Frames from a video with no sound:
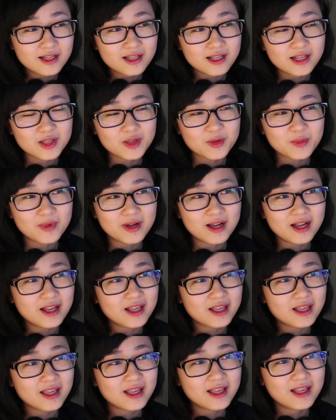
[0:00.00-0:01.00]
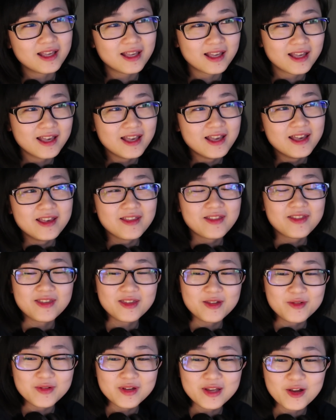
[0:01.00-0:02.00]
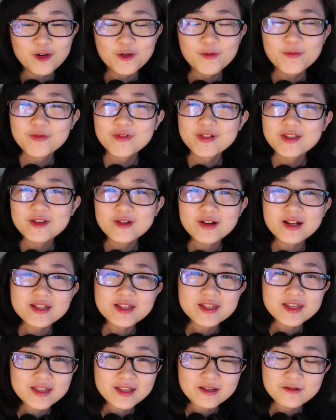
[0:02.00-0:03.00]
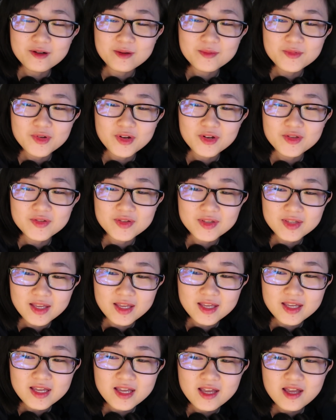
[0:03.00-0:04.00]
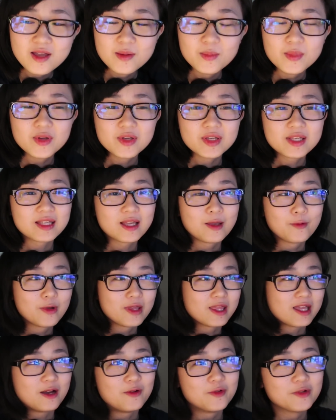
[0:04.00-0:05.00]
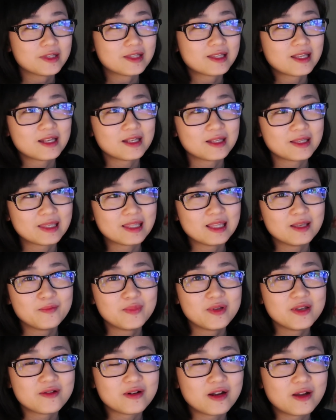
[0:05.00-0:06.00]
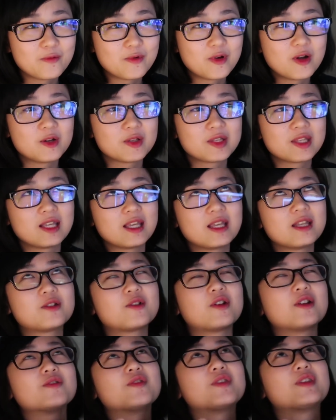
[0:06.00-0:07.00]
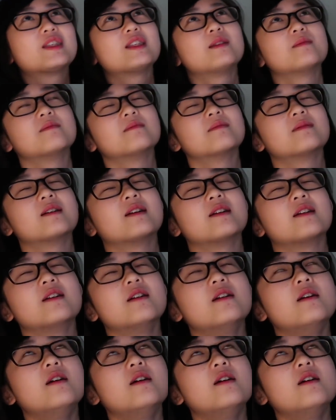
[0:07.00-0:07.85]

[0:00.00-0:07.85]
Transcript: That's my theory. Hopefully you understand what I'm trying to say, because like when I was like sleeping, right, when I was like trying to sleep, I'm like,